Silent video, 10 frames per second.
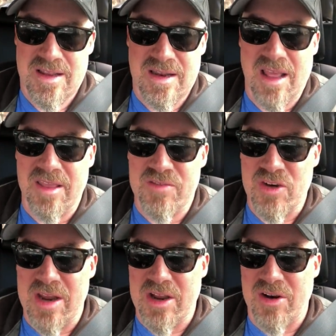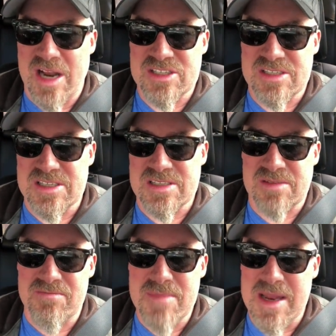Now they've tried to crash the
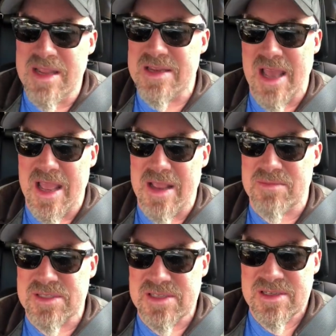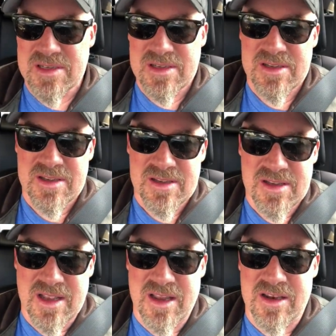system many times
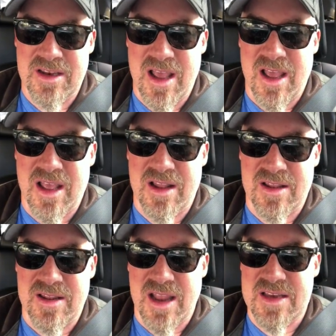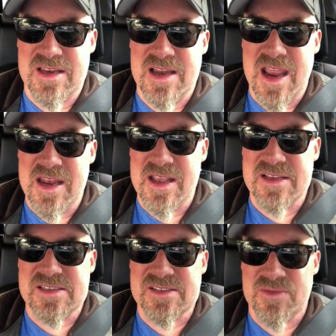in uh,
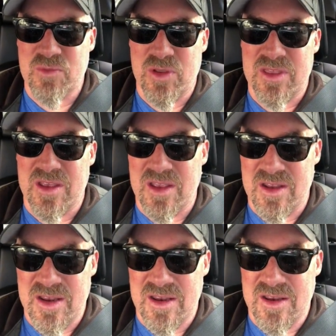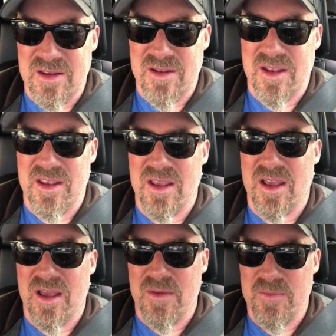1980s with the the
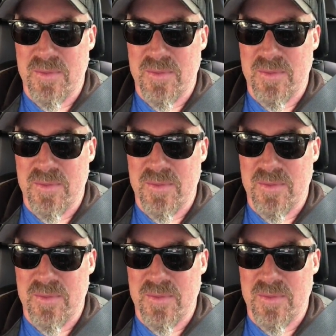uh,